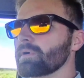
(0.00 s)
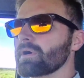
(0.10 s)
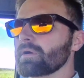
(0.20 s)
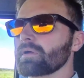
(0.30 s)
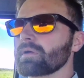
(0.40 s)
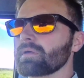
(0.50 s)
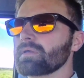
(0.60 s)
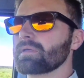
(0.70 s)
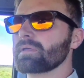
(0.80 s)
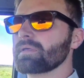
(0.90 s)
park.
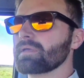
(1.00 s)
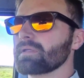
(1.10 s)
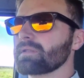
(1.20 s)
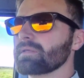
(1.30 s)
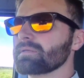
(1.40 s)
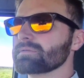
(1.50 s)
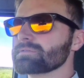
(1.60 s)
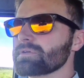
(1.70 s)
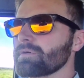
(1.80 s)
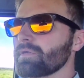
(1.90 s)
It
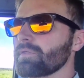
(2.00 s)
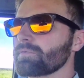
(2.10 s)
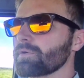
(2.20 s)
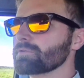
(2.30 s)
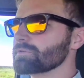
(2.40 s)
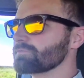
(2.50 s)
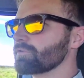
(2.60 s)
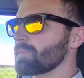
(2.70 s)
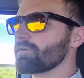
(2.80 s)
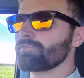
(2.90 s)
is, all the roads are
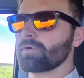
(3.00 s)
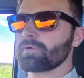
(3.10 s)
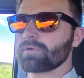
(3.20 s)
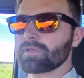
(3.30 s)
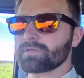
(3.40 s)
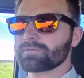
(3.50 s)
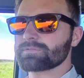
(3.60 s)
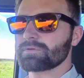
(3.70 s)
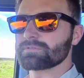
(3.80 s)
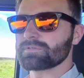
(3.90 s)
4x4 only,
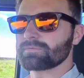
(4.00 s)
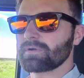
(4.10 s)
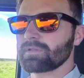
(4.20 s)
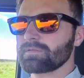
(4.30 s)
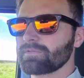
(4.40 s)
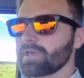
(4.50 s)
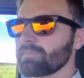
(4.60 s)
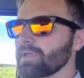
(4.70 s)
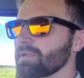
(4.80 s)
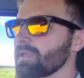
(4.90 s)
so it's a relatively
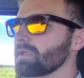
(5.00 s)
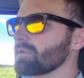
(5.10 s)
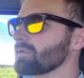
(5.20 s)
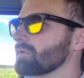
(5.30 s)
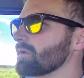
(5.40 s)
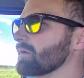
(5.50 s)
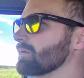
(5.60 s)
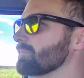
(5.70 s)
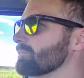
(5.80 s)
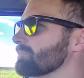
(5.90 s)
unmaintained
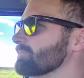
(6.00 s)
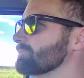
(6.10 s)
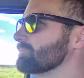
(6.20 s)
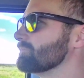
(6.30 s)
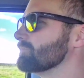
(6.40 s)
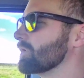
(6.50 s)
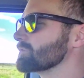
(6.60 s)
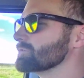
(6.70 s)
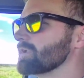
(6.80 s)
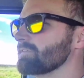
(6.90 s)

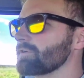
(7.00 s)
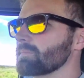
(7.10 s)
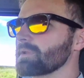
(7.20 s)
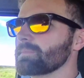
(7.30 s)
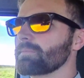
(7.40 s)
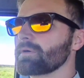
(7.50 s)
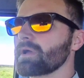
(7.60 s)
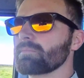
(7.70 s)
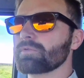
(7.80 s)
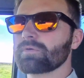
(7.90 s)
park, so not very many people
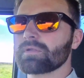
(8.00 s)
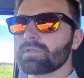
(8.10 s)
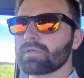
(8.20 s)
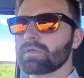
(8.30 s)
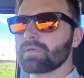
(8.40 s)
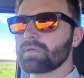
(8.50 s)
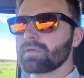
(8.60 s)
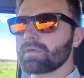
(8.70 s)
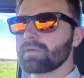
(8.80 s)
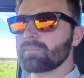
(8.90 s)
come to it.
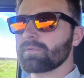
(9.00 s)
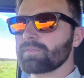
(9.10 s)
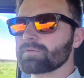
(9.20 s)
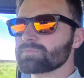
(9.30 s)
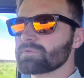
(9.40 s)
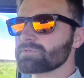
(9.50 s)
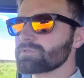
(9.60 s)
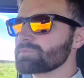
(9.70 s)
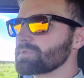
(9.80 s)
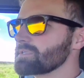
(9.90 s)
But there's supposed to
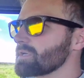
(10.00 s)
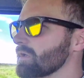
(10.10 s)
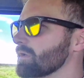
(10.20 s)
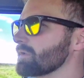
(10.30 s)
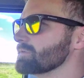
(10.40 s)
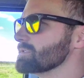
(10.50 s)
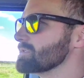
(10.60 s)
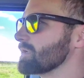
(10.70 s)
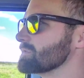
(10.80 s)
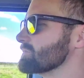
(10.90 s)
just be tons and
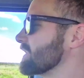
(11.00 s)
tons